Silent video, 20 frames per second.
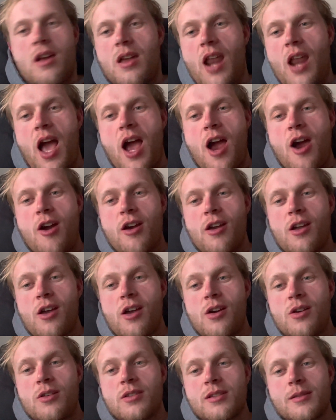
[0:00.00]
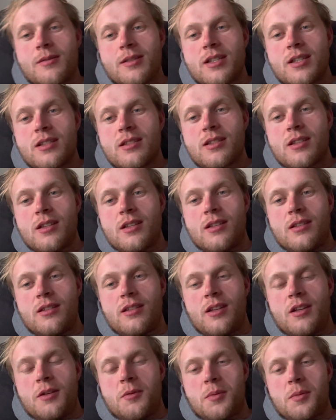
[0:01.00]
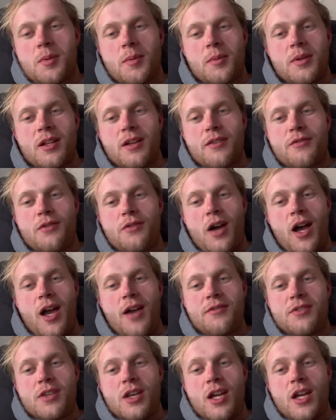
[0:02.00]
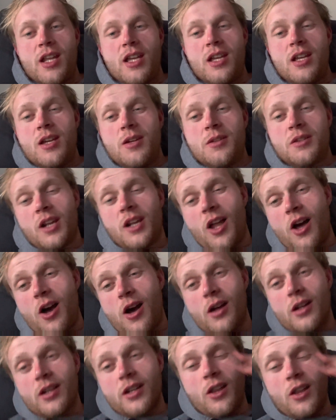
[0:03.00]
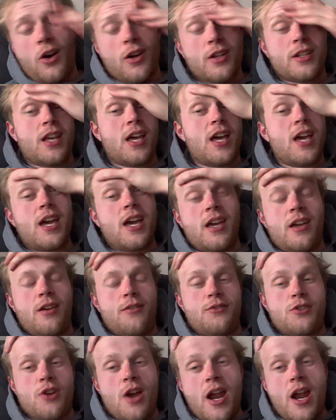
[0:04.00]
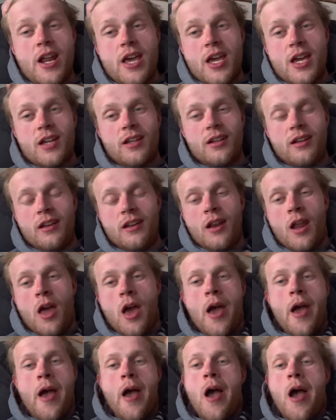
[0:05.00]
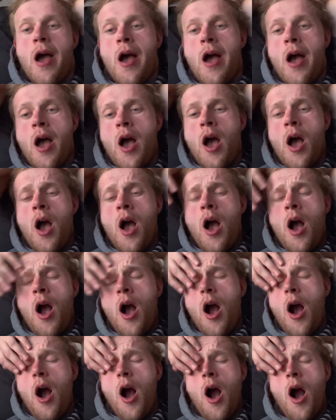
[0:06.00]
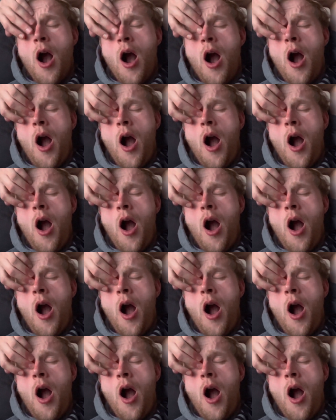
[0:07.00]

hour ago or something. So, you know, we're probably like 5:30. It was a long, long day of training and, oh